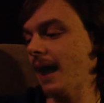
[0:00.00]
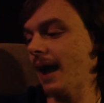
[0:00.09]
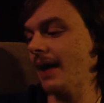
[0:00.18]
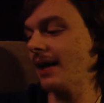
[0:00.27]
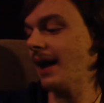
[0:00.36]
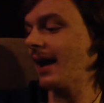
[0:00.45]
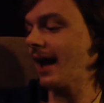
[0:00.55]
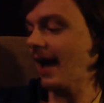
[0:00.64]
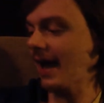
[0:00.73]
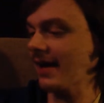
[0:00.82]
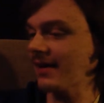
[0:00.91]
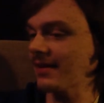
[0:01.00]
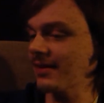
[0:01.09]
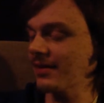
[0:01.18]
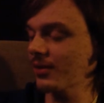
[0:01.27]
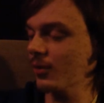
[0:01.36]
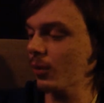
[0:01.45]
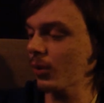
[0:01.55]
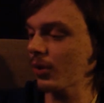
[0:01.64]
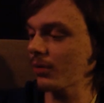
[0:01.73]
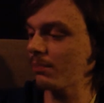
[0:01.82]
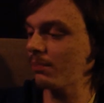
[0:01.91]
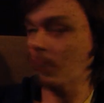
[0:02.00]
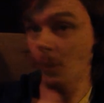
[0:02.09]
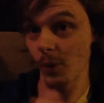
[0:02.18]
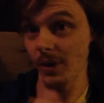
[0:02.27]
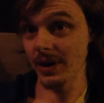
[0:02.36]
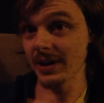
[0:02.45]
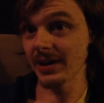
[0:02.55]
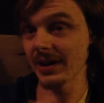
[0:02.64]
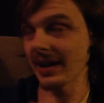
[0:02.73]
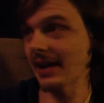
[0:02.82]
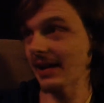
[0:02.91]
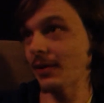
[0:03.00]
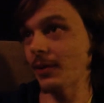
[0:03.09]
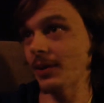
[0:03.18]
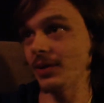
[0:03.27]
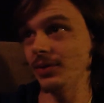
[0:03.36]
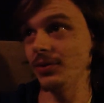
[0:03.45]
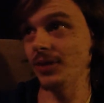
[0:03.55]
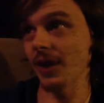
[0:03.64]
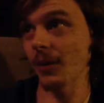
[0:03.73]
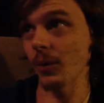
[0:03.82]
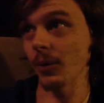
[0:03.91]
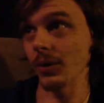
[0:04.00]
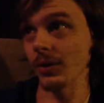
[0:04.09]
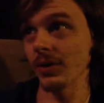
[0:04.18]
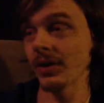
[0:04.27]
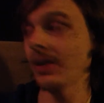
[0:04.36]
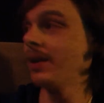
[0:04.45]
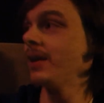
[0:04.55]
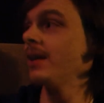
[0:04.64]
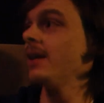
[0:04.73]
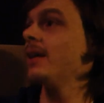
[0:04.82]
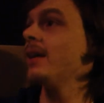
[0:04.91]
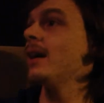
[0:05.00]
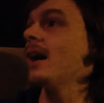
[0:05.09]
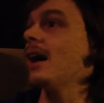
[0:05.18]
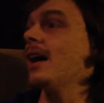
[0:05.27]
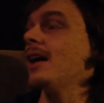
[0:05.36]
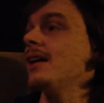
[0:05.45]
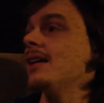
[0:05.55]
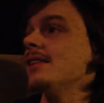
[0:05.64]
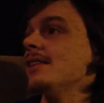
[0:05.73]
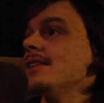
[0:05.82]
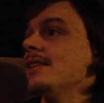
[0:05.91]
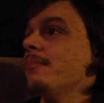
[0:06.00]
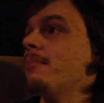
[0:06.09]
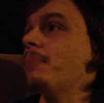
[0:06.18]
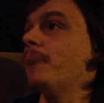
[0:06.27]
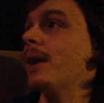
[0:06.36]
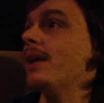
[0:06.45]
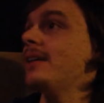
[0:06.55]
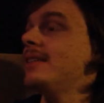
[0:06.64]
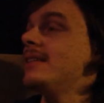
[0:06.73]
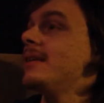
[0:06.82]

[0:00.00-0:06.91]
I hate the word boring, and I don't want to use that word. But